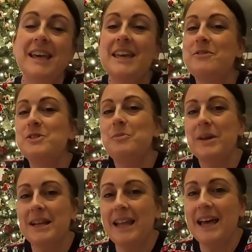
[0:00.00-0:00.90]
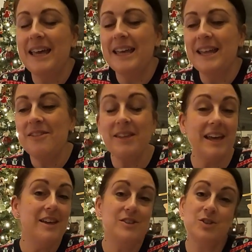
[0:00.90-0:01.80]
Give us a big like, and
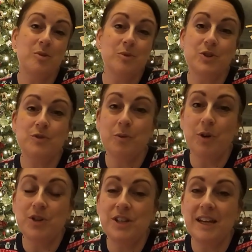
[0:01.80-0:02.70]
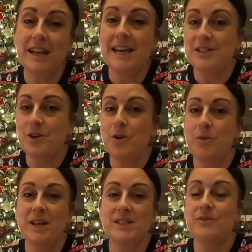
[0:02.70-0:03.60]
thank you so much for watching, as
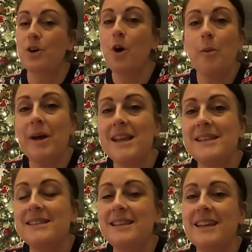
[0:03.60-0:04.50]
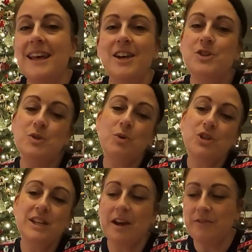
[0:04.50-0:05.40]
always, for comments, and just
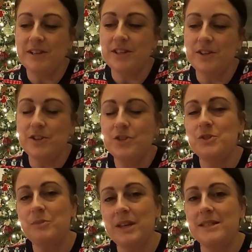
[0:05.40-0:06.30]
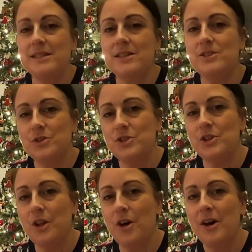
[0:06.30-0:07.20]
watching our videos just means such
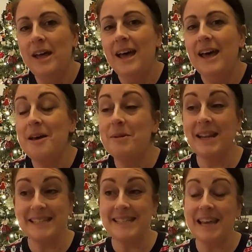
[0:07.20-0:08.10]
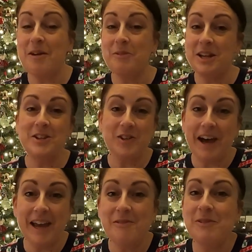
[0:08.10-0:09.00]
a lot. And as I said, I'm really
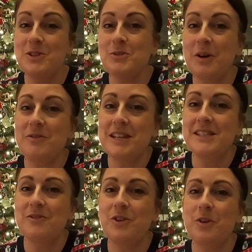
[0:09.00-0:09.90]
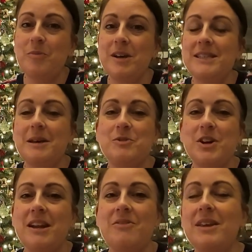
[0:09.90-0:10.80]
trying with the 12 days of Vlogmas. I'm
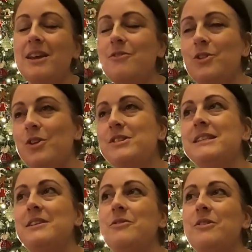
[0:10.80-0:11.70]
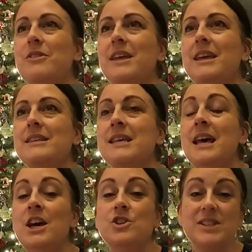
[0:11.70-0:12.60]
trying to think of lots of different things,
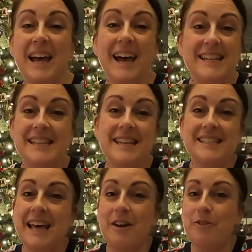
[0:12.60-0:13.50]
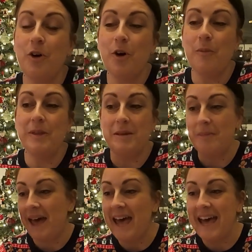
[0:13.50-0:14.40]
just ideas that I've got in
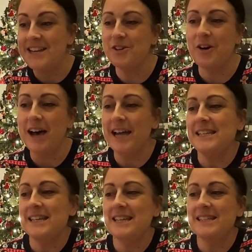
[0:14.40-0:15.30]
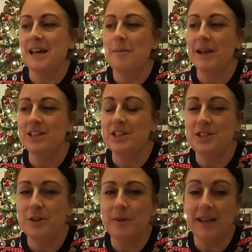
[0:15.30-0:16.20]
my head, or ideas that I'm actually
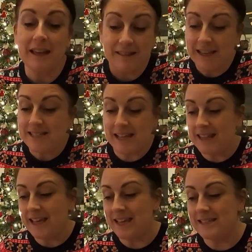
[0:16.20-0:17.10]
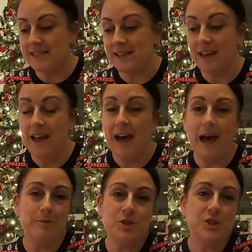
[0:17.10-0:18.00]
doing, like things like this that
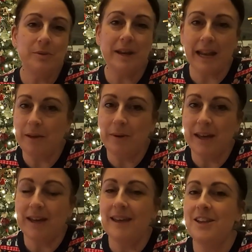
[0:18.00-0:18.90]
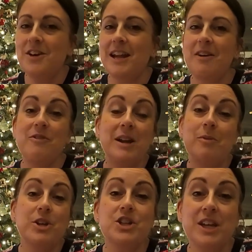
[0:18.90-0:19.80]
I'm just doing anyway, you know, and I really
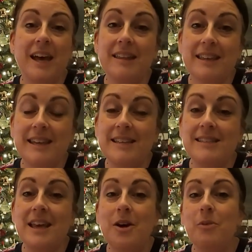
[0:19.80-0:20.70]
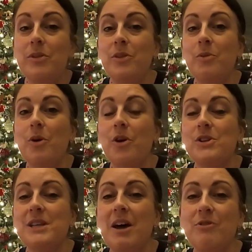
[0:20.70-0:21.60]
want to share share things with you all.
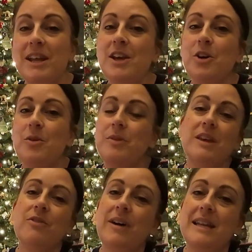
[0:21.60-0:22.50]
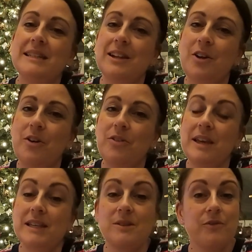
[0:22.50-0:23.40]
So I really hope that you're finding a lot of
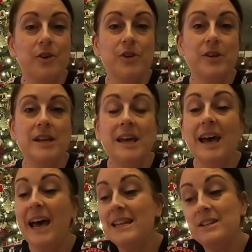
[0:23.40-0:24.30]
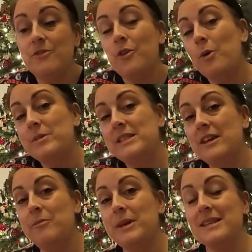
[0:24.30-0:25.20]
things fun and
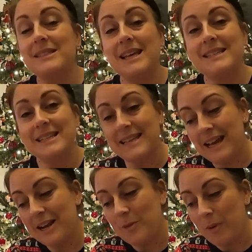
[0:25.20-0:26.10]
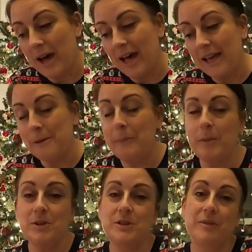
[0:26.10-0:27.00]
informative, because that's exactly why
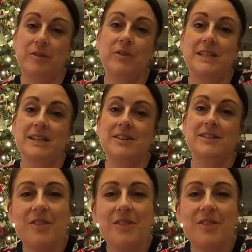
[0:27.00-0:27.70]
we're doing the video.